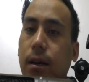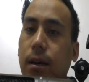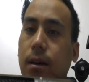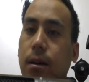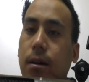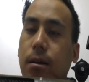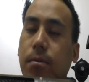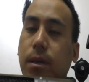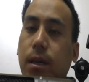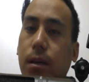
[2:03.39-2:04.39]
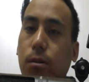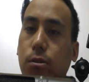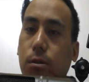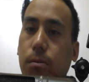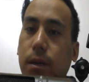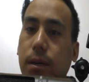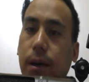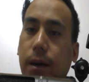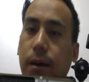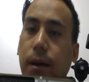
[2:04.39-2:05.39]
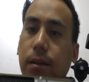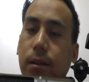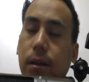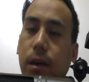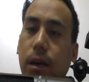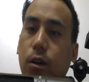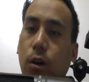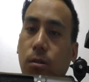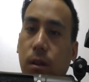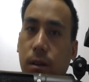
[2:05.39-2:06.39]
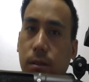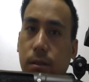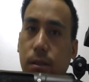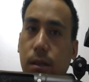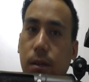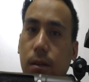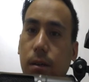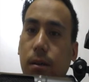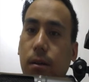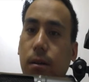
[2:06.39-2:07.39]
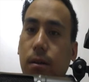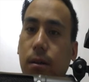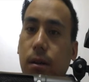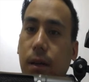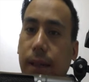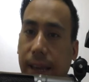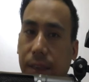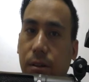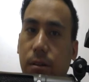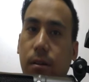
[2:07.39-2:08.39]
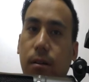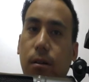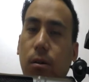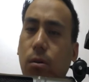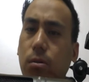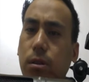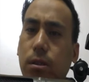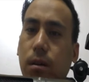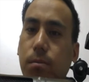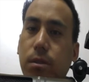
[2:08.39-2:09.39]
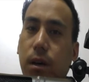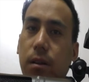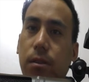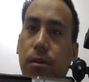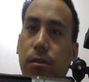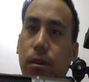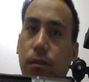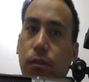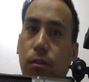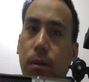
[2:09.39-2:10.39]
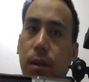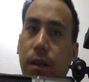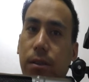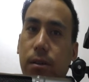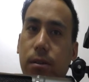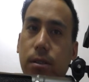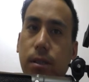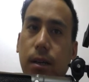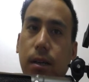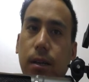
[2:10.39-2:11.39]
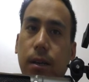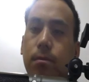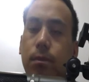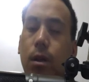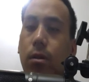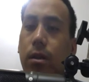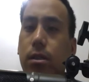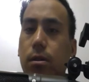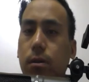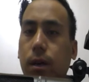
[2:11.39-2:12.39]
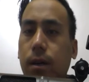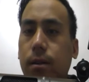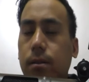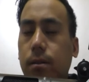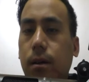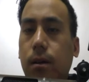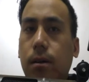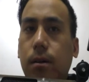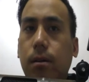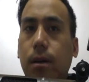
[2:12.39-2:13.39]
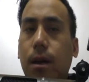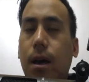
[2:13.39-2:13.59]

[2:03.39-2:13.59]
It can also be a condolence letter. All this comes under informal letters. Now let's look at the